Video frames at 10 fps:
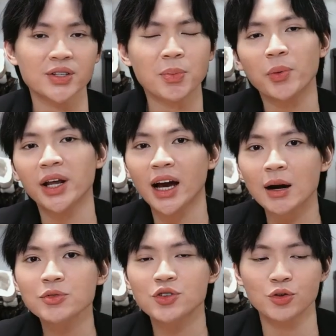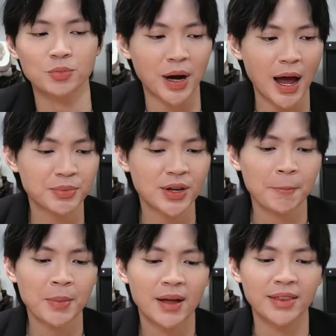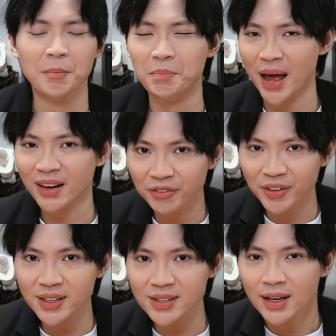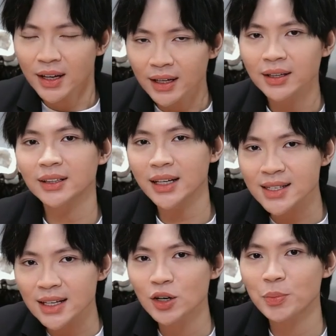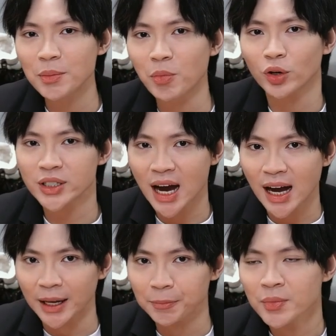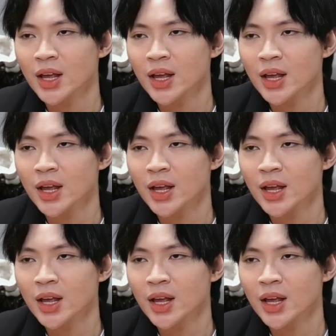But when it comes to perhaps the benefits, it takes a little bit more time